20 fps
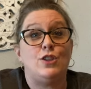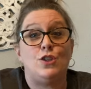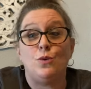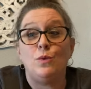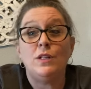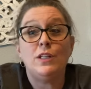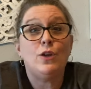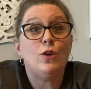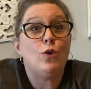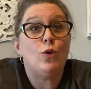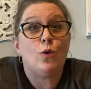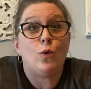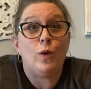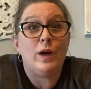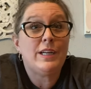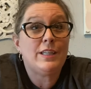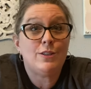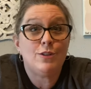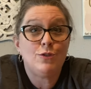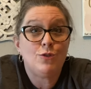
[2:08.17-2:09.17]
do a little
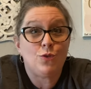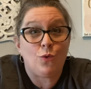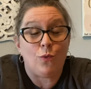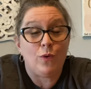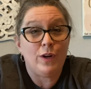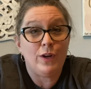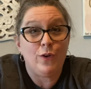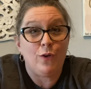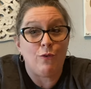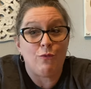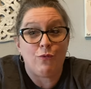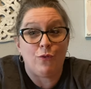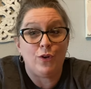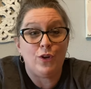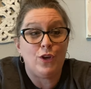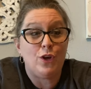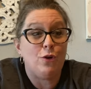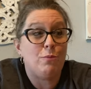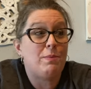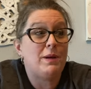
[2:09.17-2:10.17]
quick tutorial for
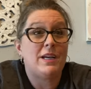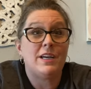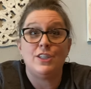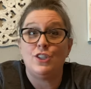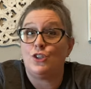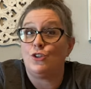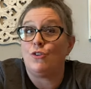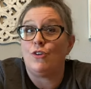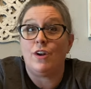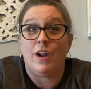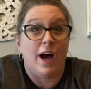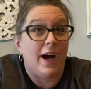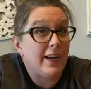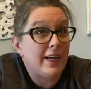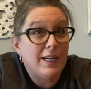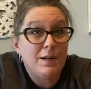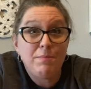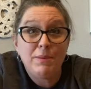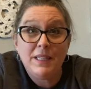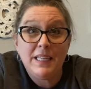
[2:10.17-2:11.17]
you because you're not
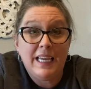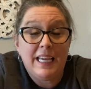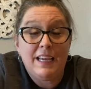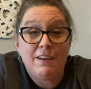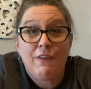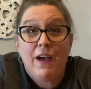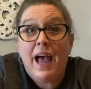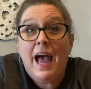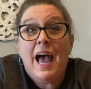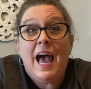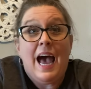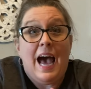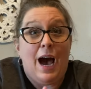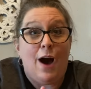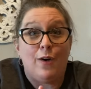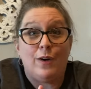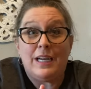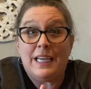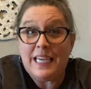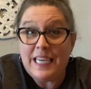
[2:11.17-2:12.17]
gonna believe
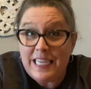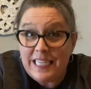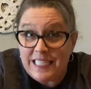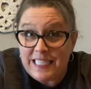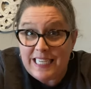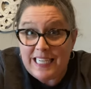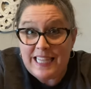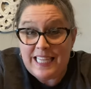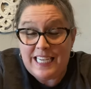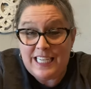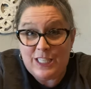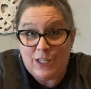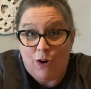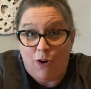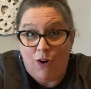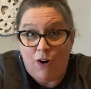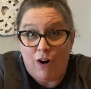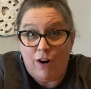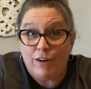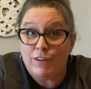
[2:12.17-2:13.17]
how easy these
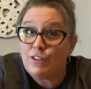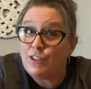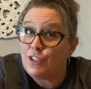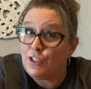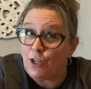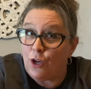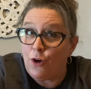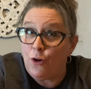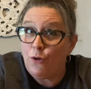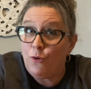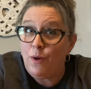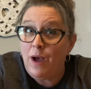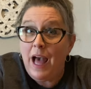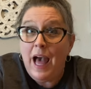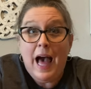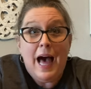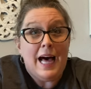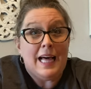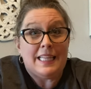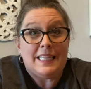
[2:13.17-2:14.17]
are. So
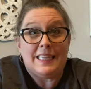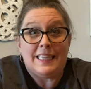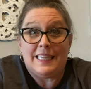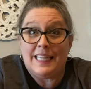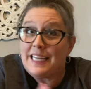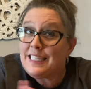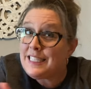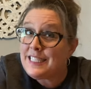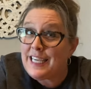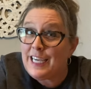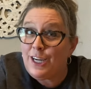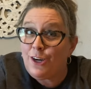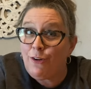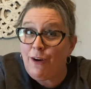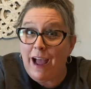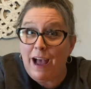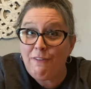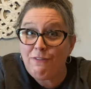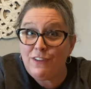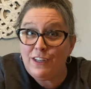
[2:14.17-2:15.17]
let's get
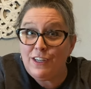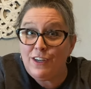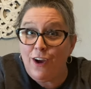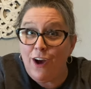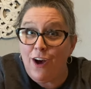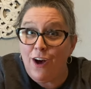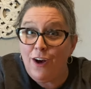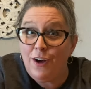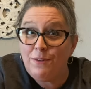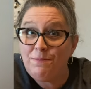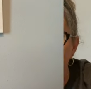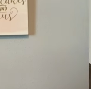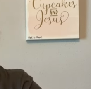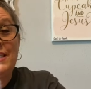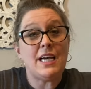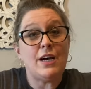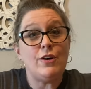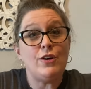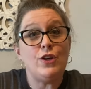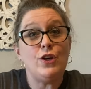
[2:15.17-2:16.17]
crafting, y'all. Let me
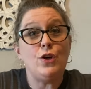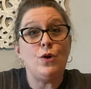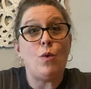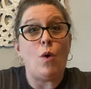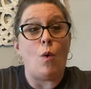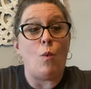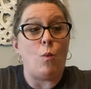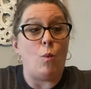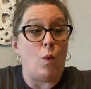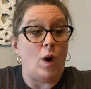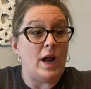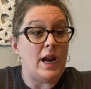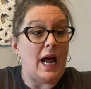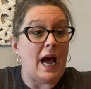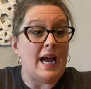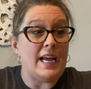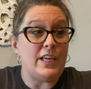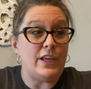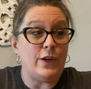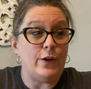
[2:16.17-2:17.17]
tell you what
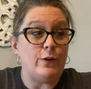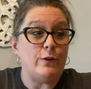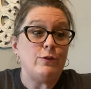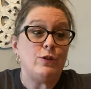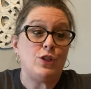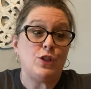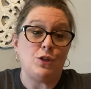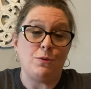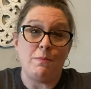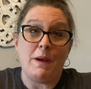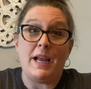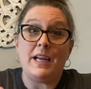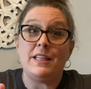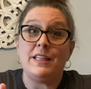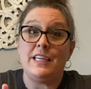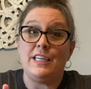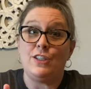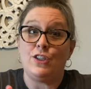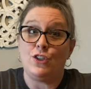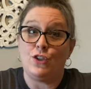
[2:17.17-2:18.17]
I used to make
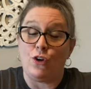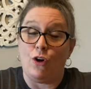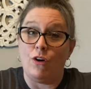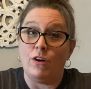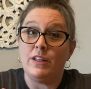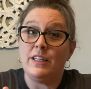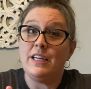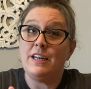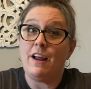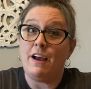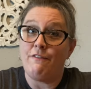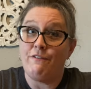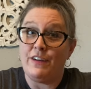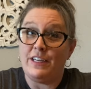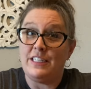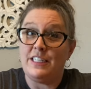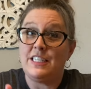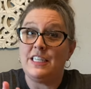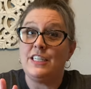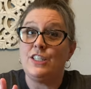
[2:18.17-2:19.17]
these darling
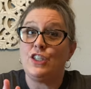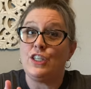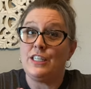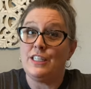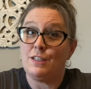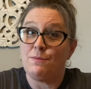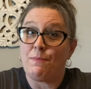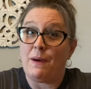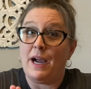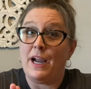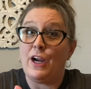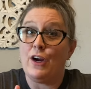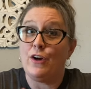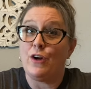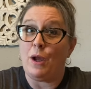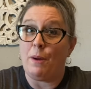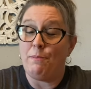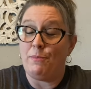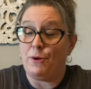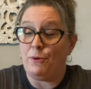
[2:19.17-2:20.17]
Vintage
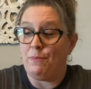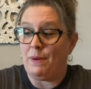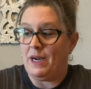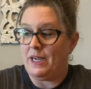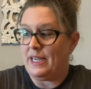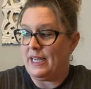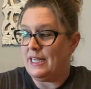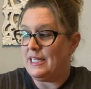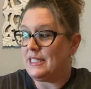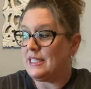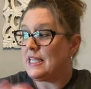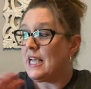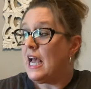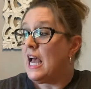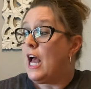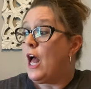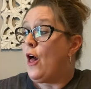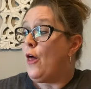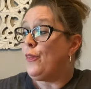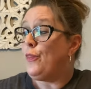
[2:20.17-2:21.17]
inspired boo buckets.
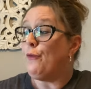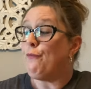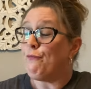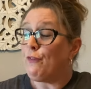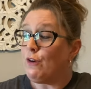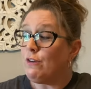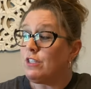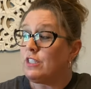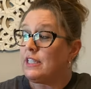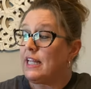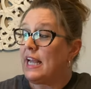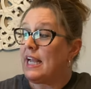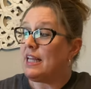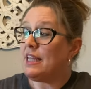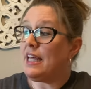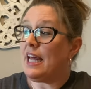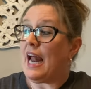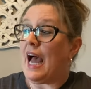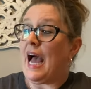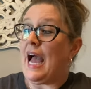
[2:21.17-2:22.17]
The first thing
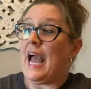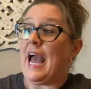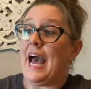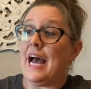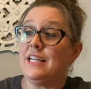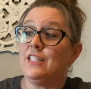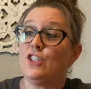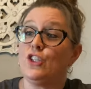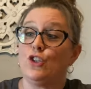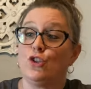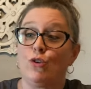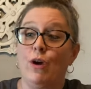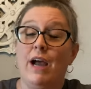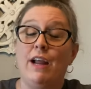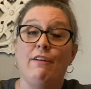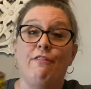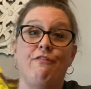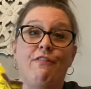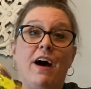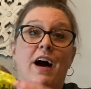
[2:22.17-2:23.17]
that I had to try
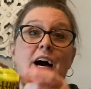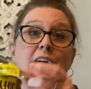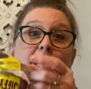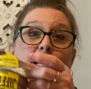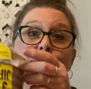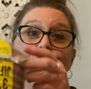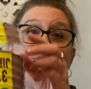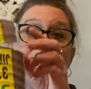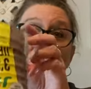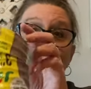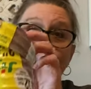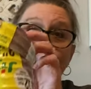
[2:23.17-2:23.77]
to find